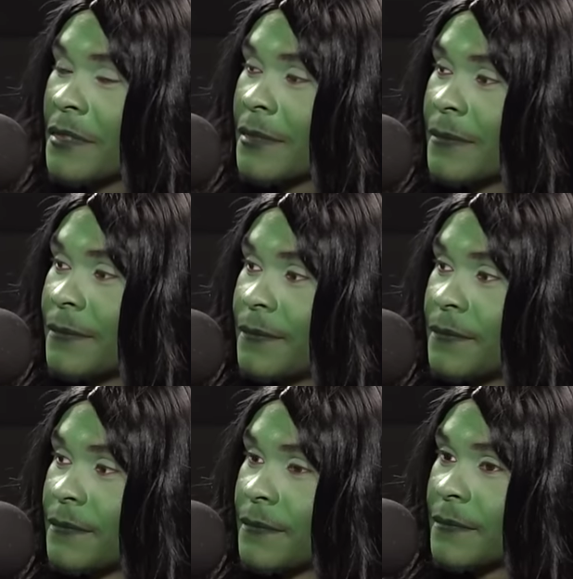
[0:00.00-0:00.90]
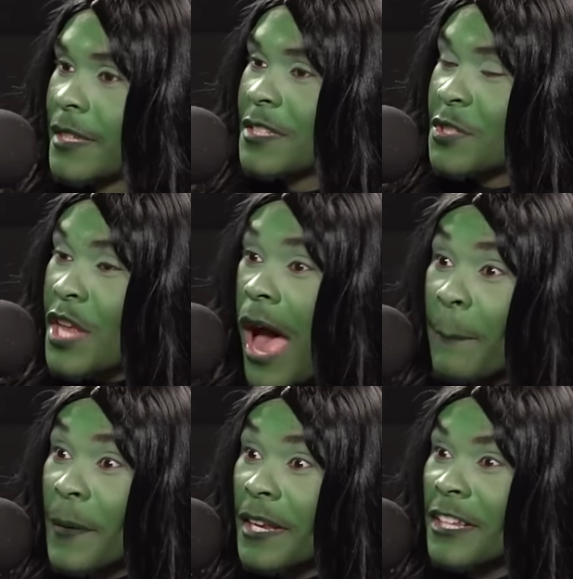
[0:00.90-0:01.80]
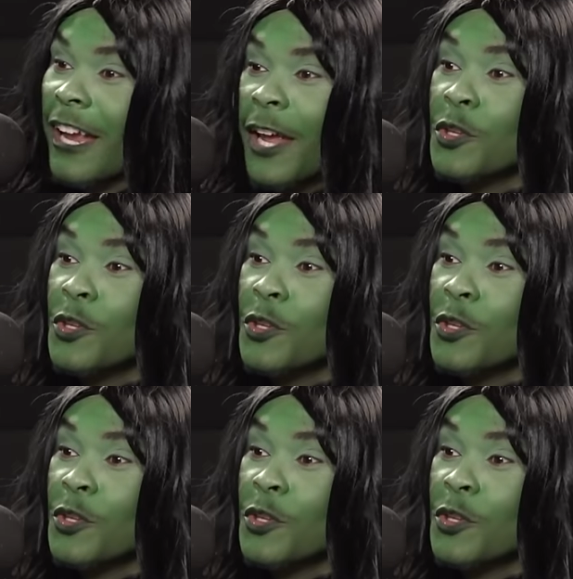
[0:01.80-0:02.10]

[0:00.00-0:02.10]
Lick her. Stop it!